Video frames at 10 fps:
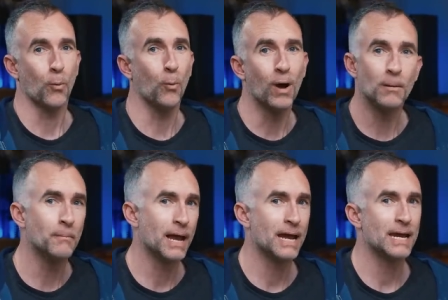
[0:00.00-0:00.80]
well
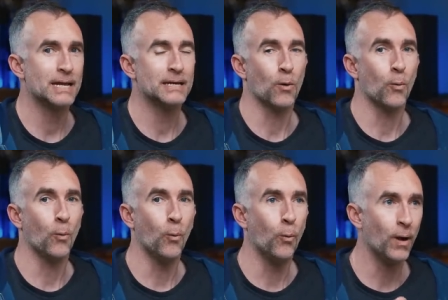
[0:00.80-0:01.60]
made,
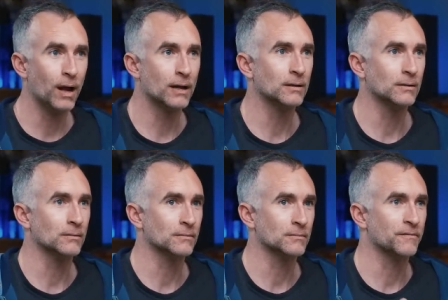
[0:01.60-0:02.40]

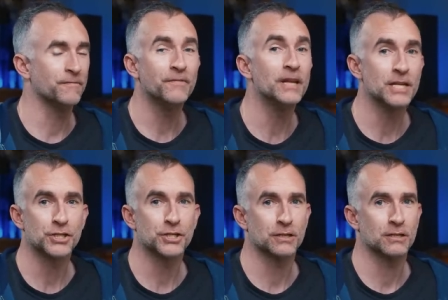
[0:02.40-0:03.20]
well
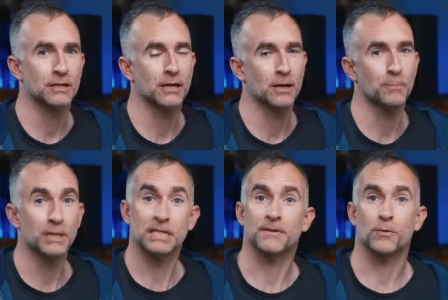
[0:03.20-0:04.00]
finished uh,
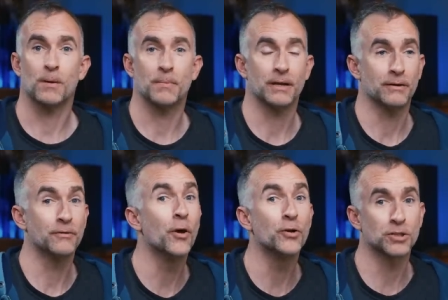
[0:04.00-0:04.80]
piece of equipment,
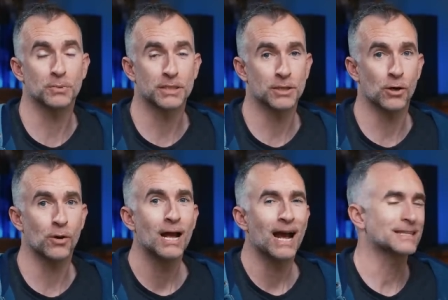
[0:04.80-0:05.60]
noticeably
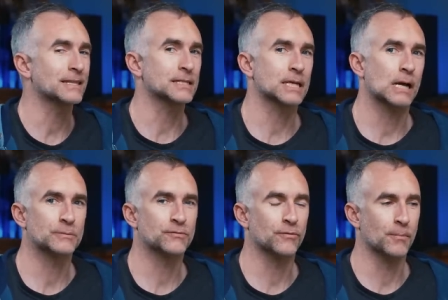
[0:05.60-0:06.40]
so. I think this
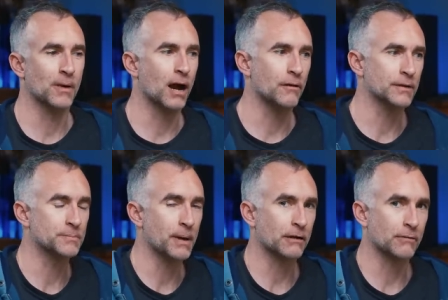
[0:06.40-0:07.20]
comes from ARRI's
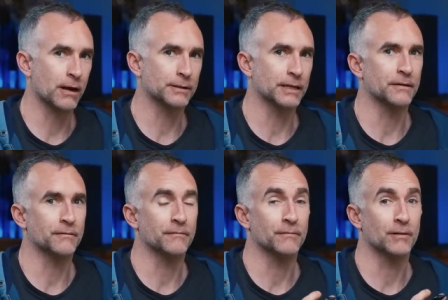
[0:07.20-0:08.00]
background
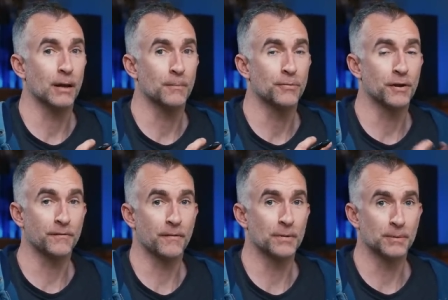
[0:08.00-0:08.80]
in
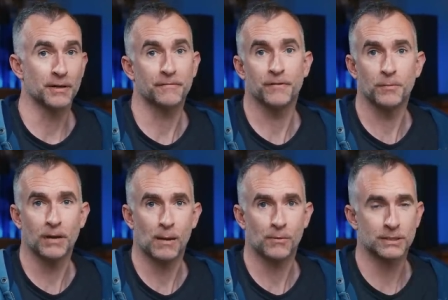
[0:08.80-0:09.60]
35mm um, film
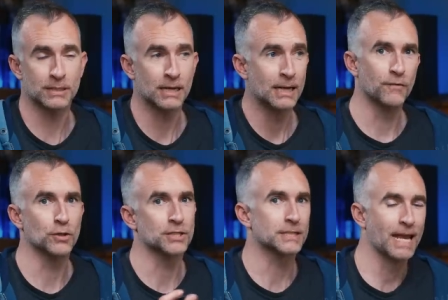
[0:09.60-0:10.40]
cameras
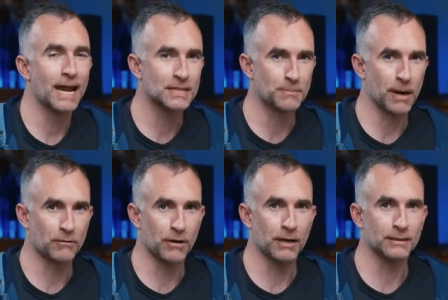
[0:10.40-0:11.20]
versus Canon's
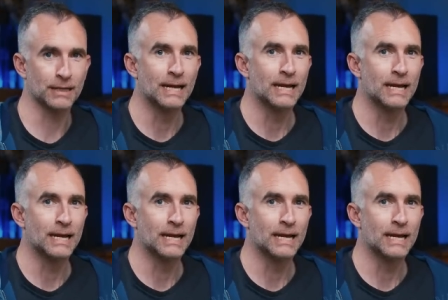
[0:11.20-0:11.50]
background